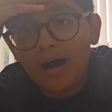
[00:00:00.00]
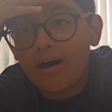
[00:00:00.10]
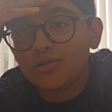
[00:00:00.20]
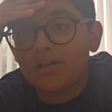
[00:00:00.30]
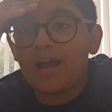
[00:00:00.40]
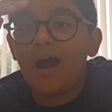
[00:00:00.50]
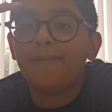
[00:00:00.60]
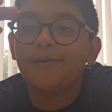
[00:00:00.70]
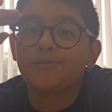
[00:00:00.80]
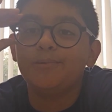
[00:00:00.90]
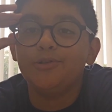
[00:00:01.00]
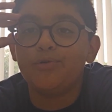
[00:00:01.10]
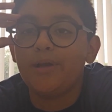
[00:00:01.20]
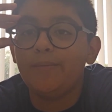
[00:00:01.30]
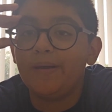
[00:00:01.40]
I was like, I must be
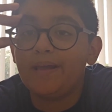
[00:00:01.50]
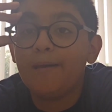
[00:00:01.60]
dreaming.